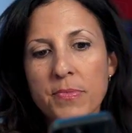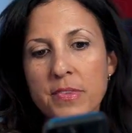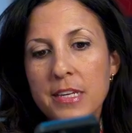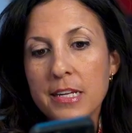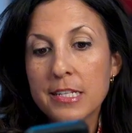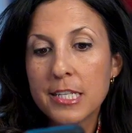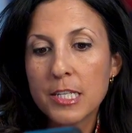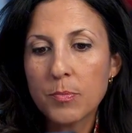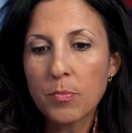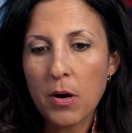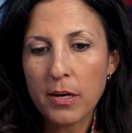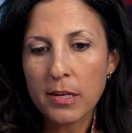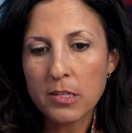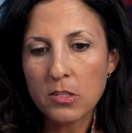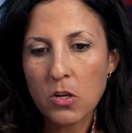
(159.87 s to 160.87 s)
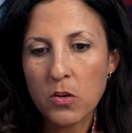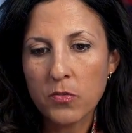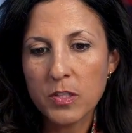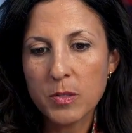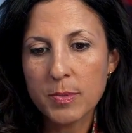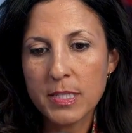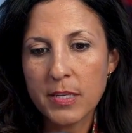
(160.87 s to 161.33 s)
Does this product solve
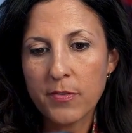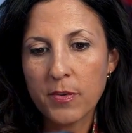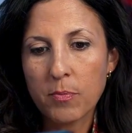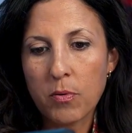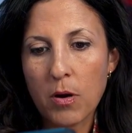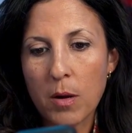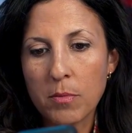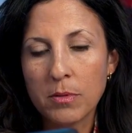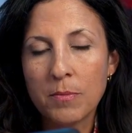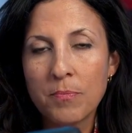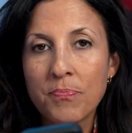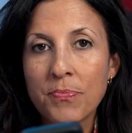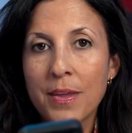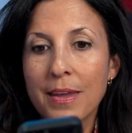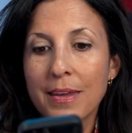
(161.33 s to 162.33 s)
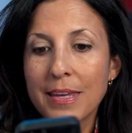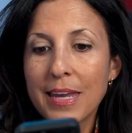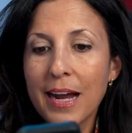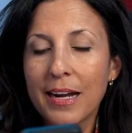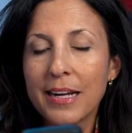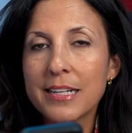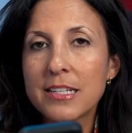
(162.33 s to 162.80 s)
a specific problem?
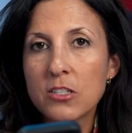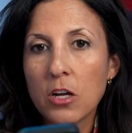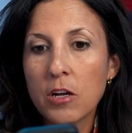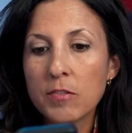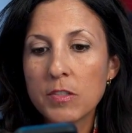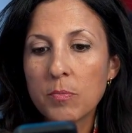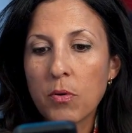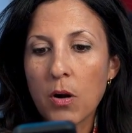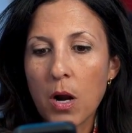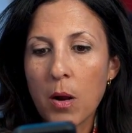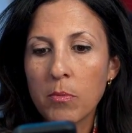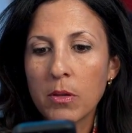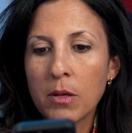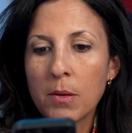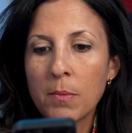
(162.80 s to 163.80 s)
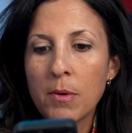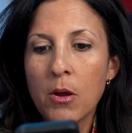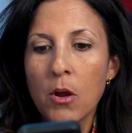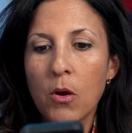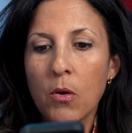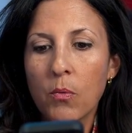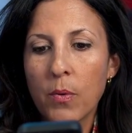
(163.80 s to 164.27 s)
Yeah, it solves a problem
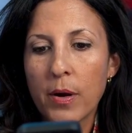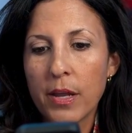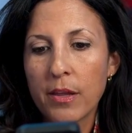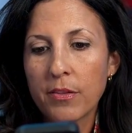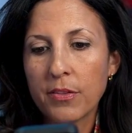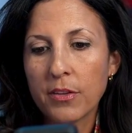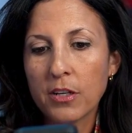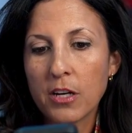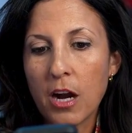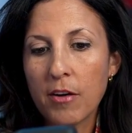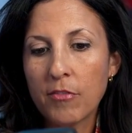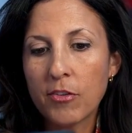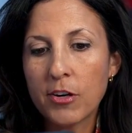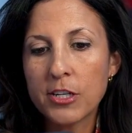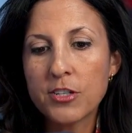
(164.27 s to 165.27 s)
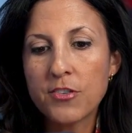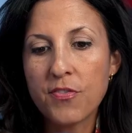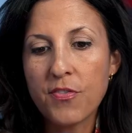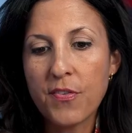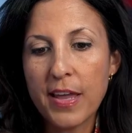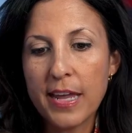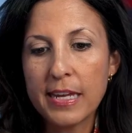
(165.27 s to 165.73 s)
with coverage,
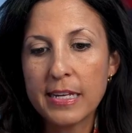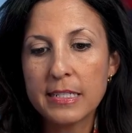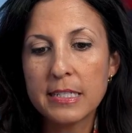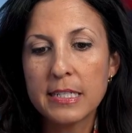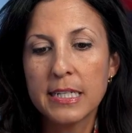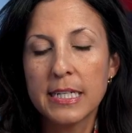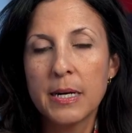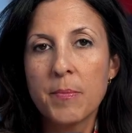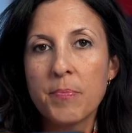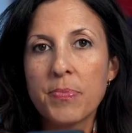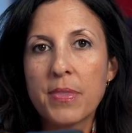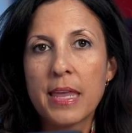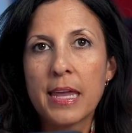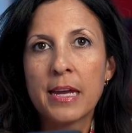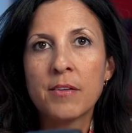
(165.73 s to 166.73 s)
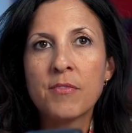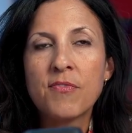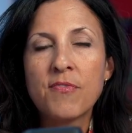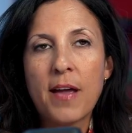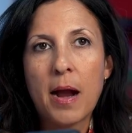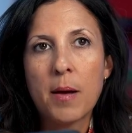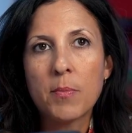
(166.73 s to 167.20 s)
fit, and
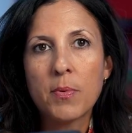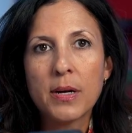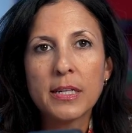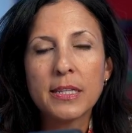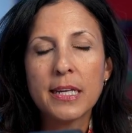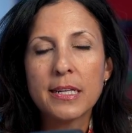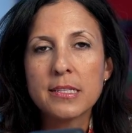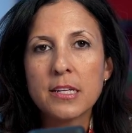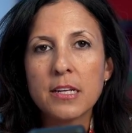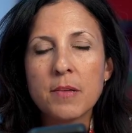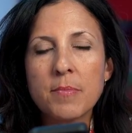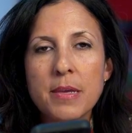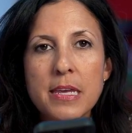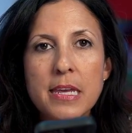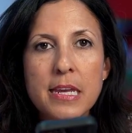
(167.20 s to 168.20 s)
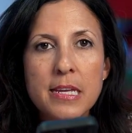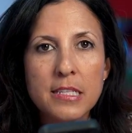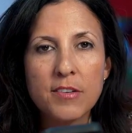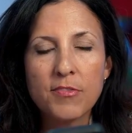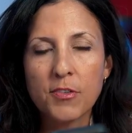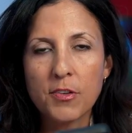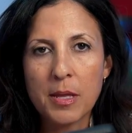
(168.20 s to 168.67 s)
fabric that's going to be easy
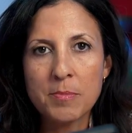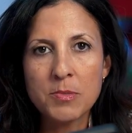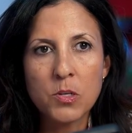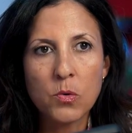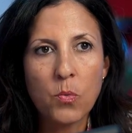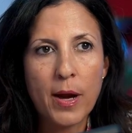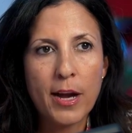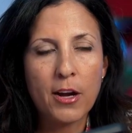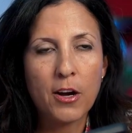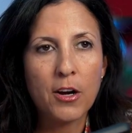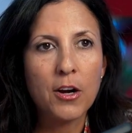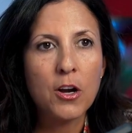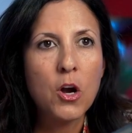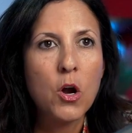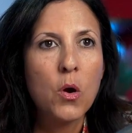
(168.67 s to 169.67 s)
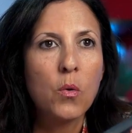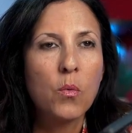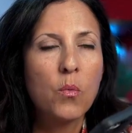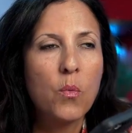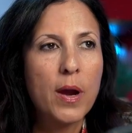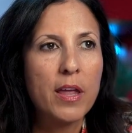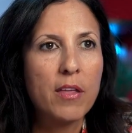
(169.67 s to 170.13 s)
for them to wear
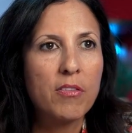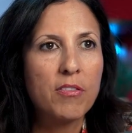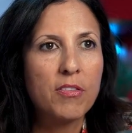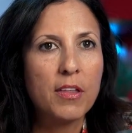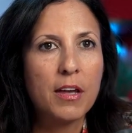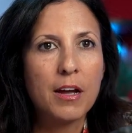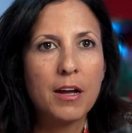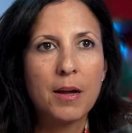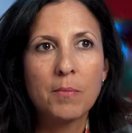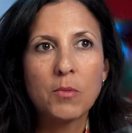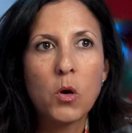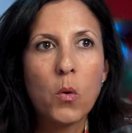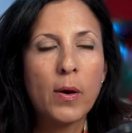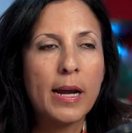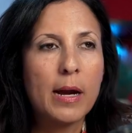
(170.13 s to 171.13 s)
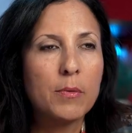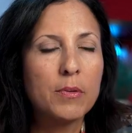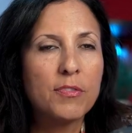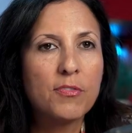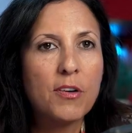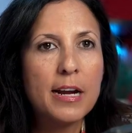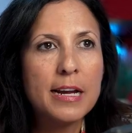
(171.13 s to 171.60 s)
with going out with
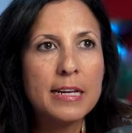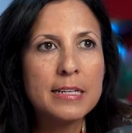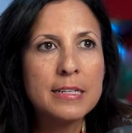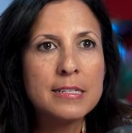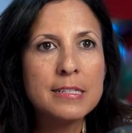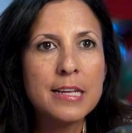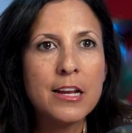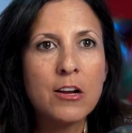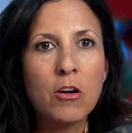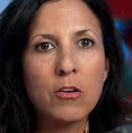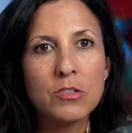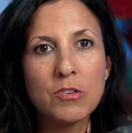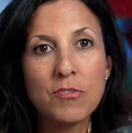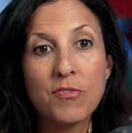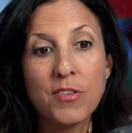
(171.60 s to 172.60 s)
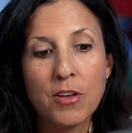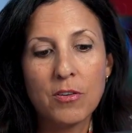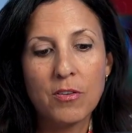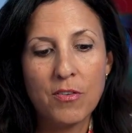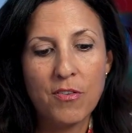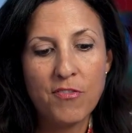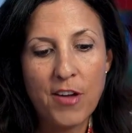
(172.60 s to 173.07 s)
friends and also
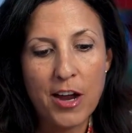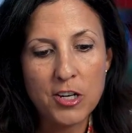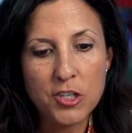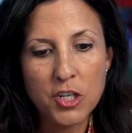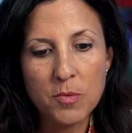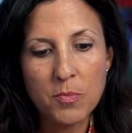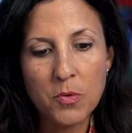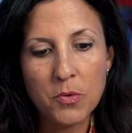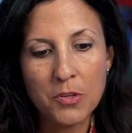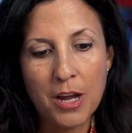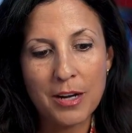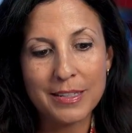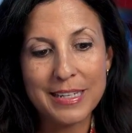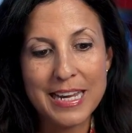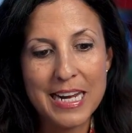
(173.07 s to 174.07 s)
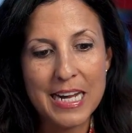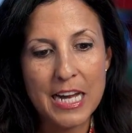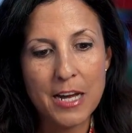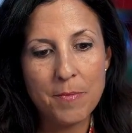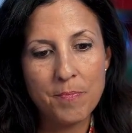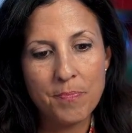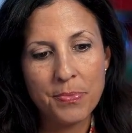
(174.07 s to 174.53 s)
feel fashionable, not kiddie.